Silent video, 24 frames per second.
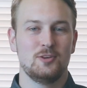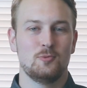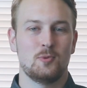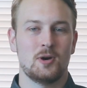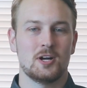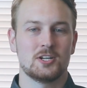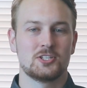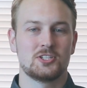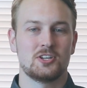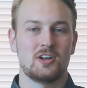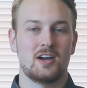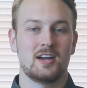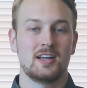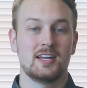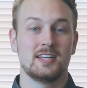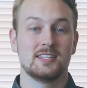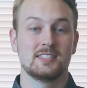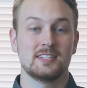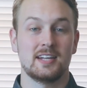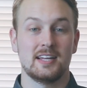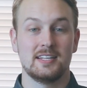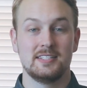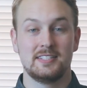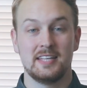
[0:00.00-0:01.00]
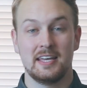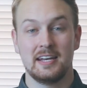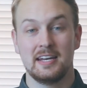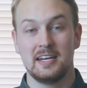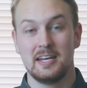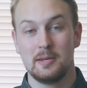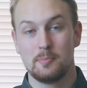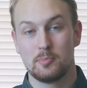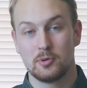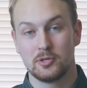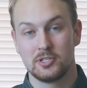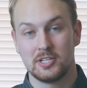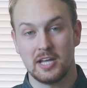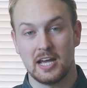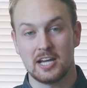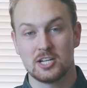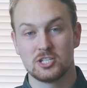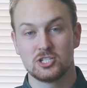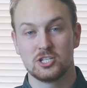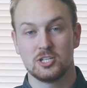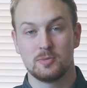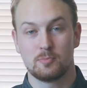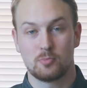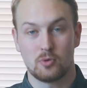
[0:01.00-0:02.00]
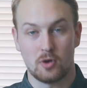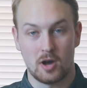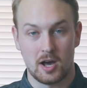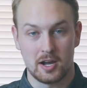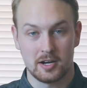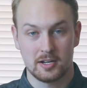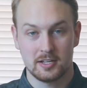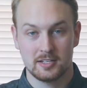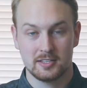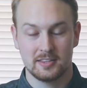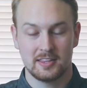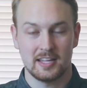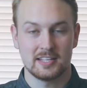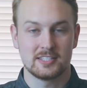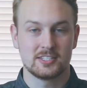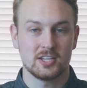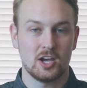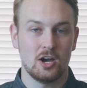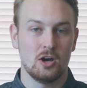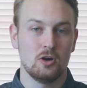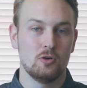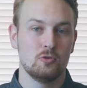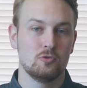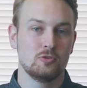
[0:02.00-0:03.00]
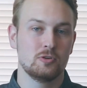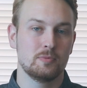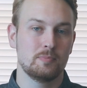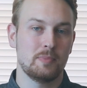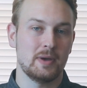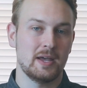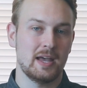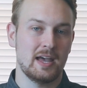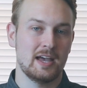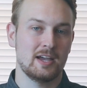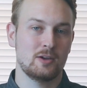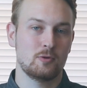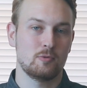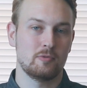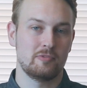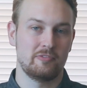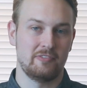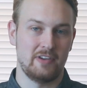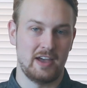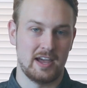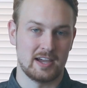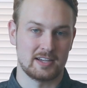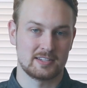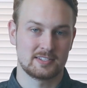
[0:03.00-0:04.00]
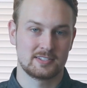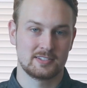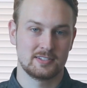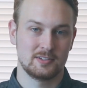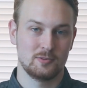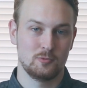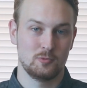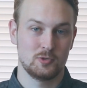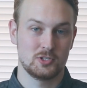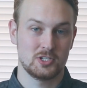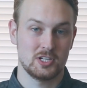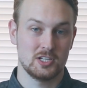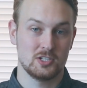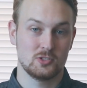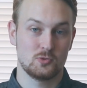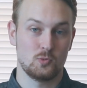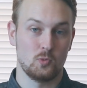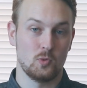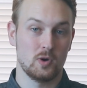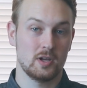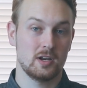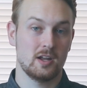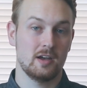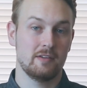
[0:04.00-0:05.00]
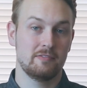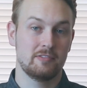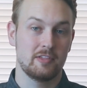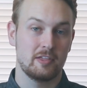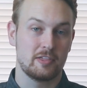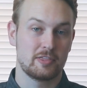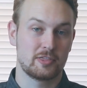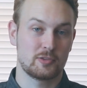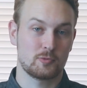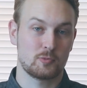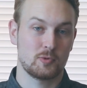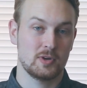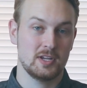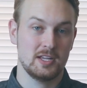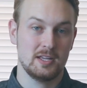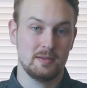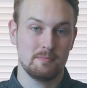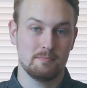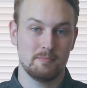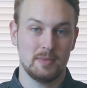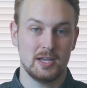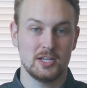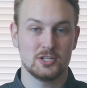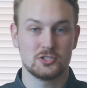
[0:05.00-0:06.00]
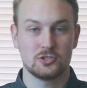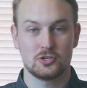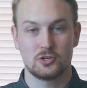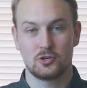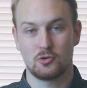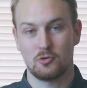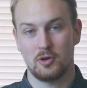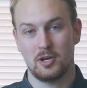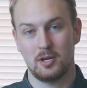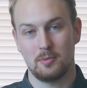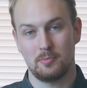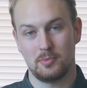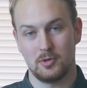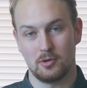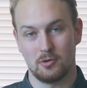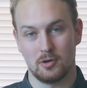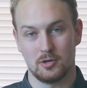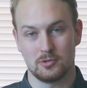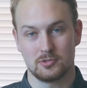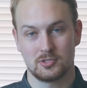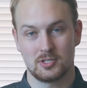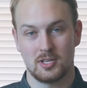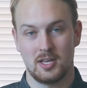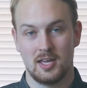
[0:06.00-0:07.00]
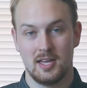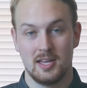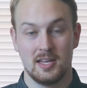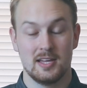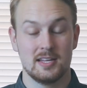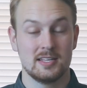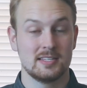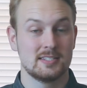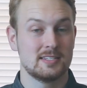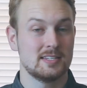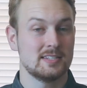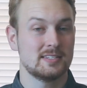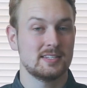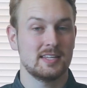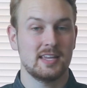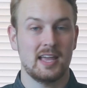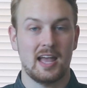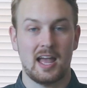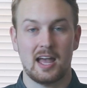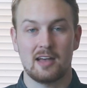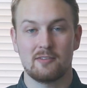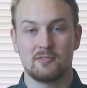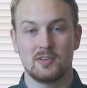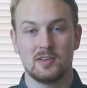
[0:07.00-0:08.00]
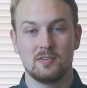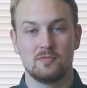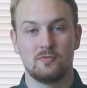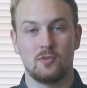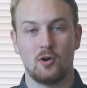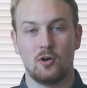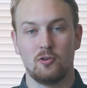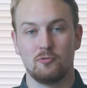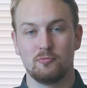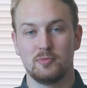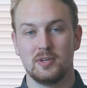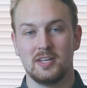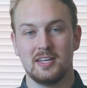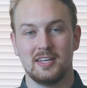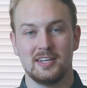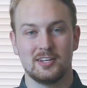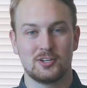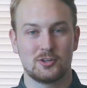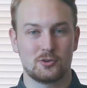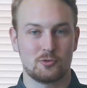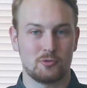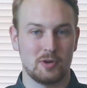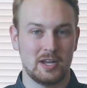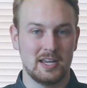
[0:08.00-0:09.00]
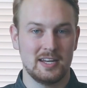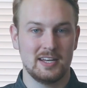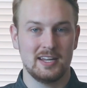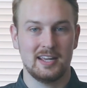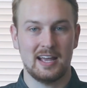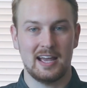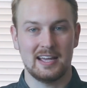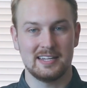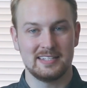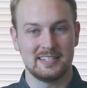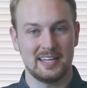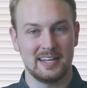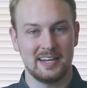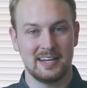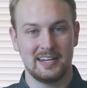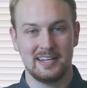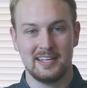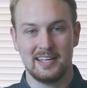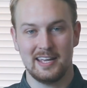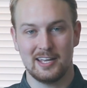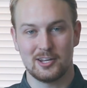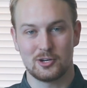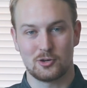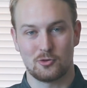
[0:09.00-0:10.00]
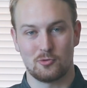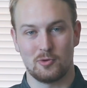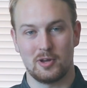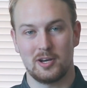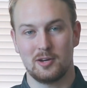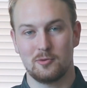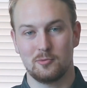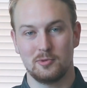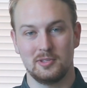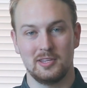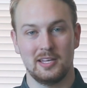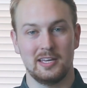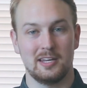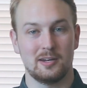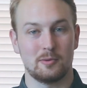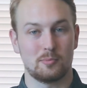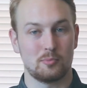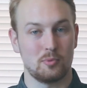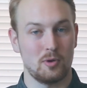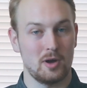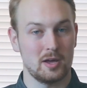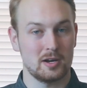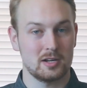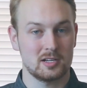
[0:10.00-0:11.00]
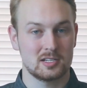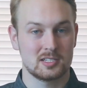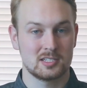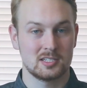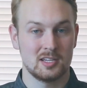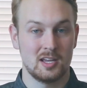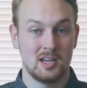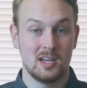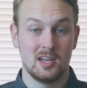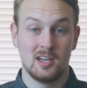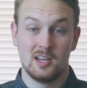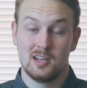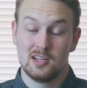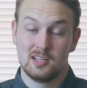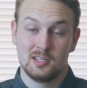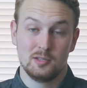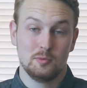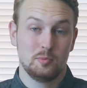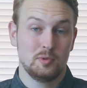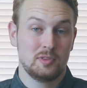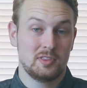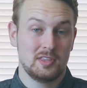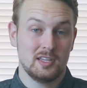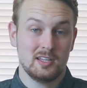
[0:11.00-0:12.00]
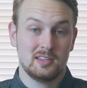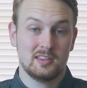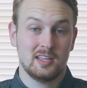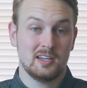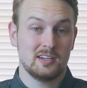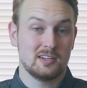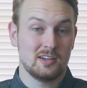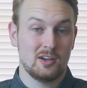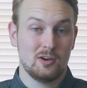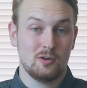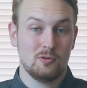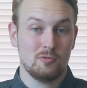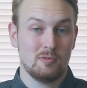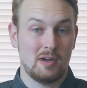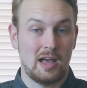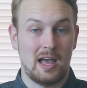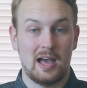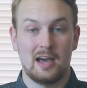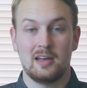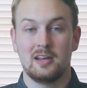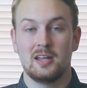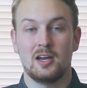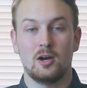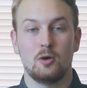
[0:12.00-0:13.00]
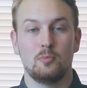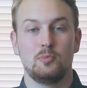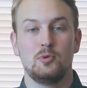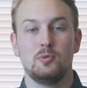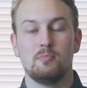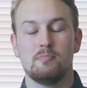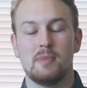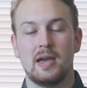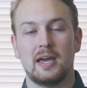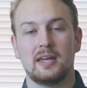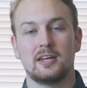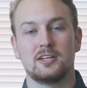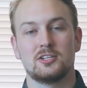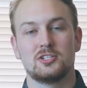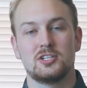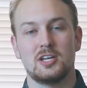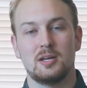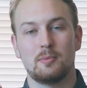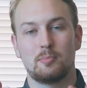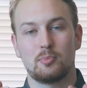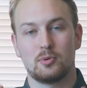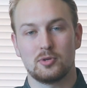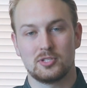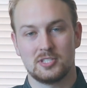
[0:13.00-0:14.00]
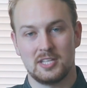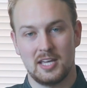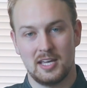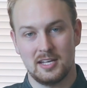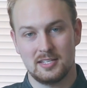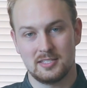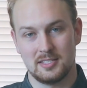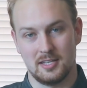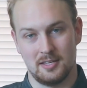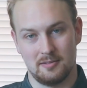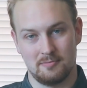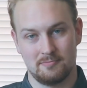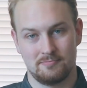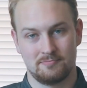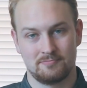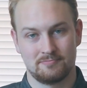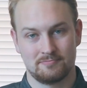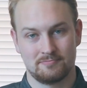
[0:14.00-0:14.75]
Watchdog is an identity protection product that's owned by Equifax, which is one of the three major credit bureaus. Since they have involvement in creating identity and credit related products, you would think they'd know how to help you manage and protect it.